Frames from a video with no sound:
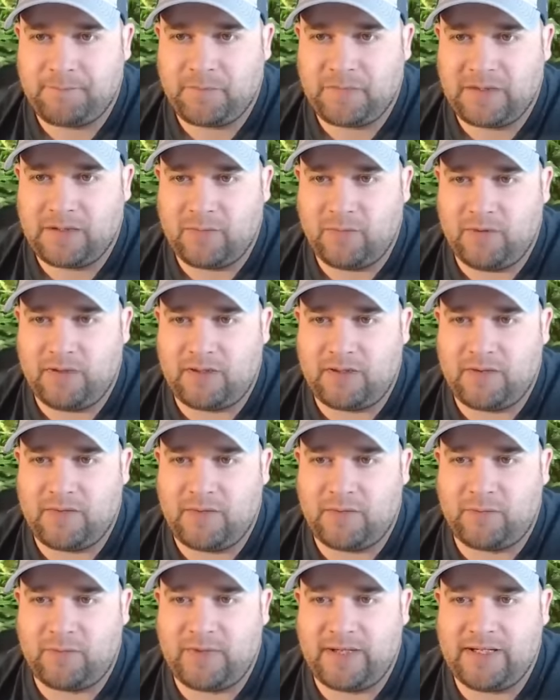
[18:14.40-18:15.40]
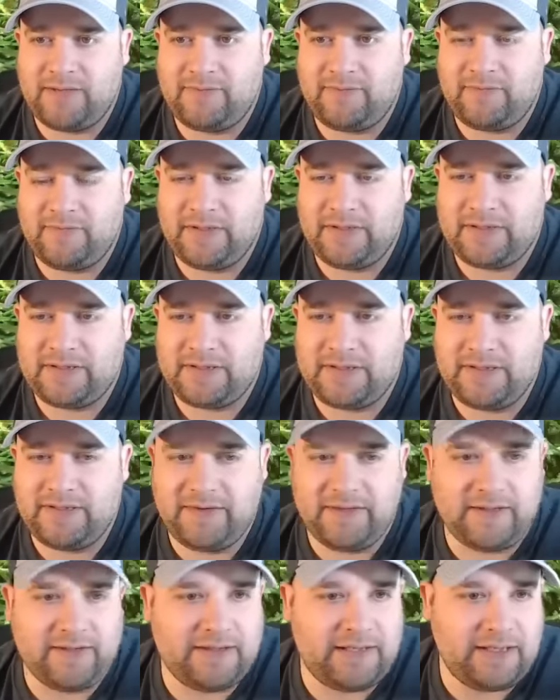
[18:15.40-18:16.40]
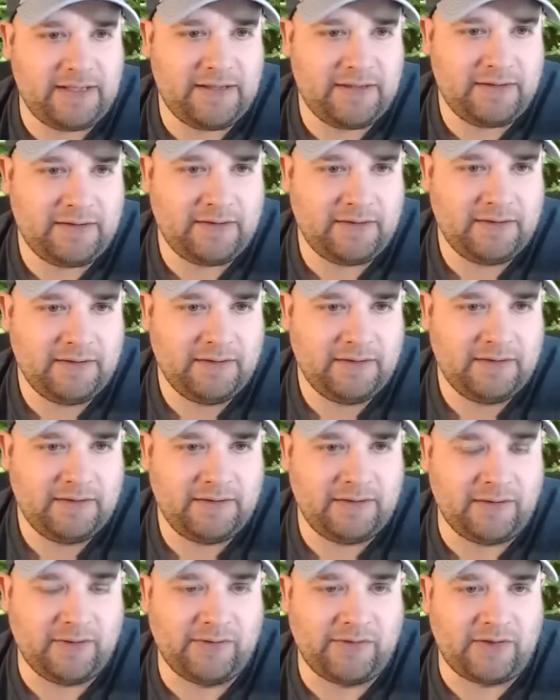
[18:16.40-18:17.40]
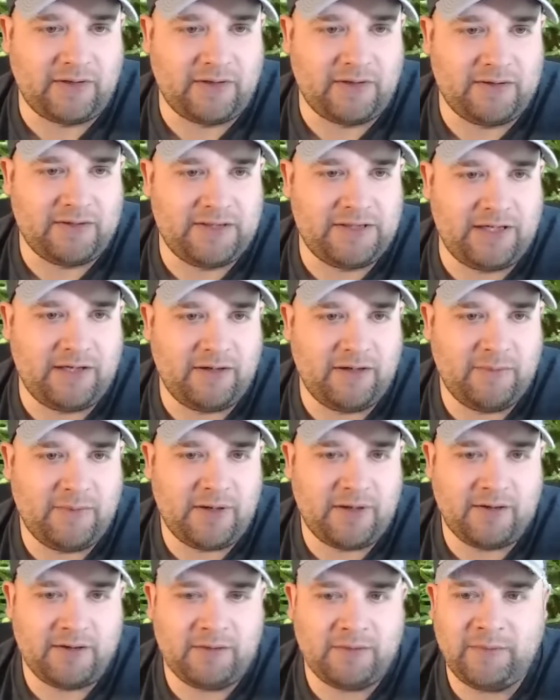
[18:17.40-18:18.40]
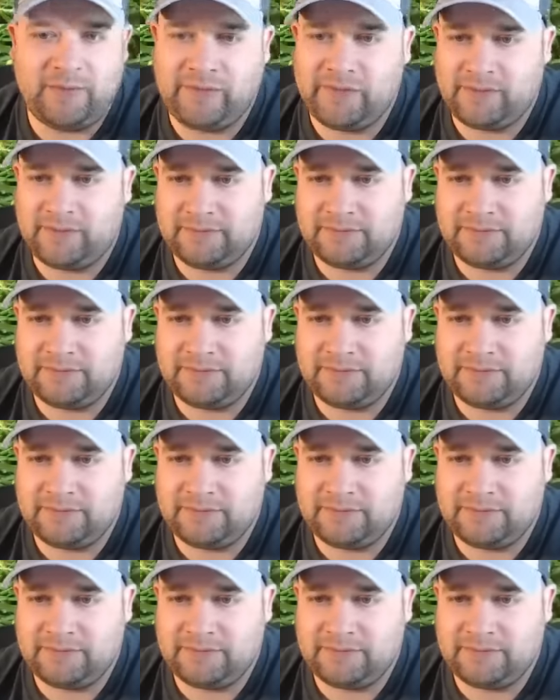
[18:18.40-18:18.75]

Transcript: What are the red fish in the tank? Those are cherry barbs.